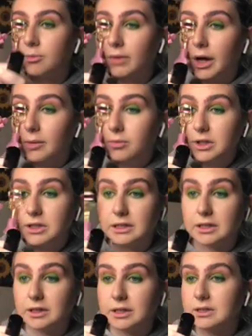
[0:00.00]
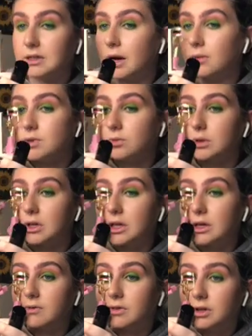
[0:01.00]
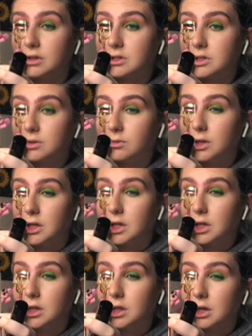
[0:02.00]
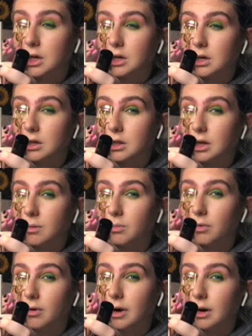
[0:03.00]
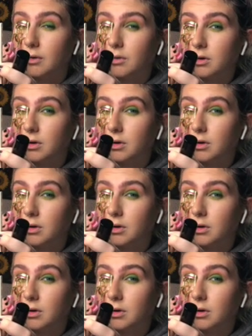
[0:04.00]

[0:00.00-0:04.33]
I'm really digging this. I was worried at first with the brown.